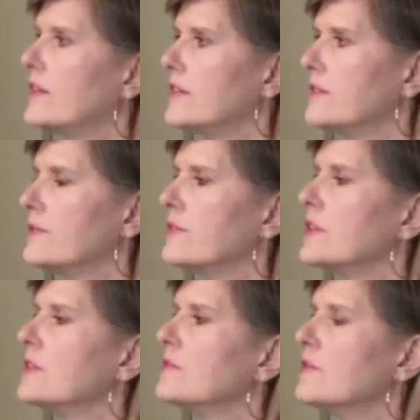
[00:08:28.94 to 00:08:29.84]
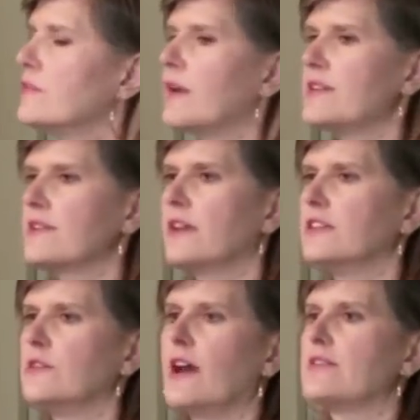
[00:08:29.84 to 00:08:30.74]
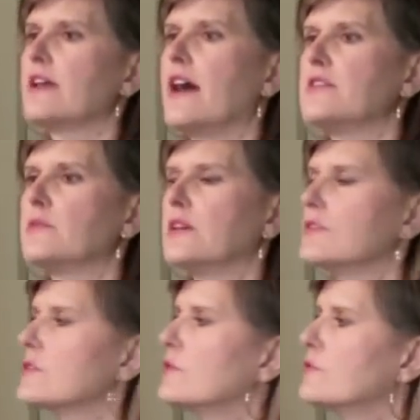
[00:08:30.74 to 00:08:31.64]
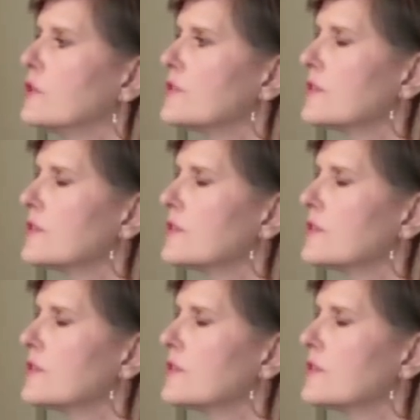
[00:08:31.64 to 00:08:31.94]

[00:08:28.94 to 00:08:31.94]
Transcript: I live with my son who has asthma and so forth.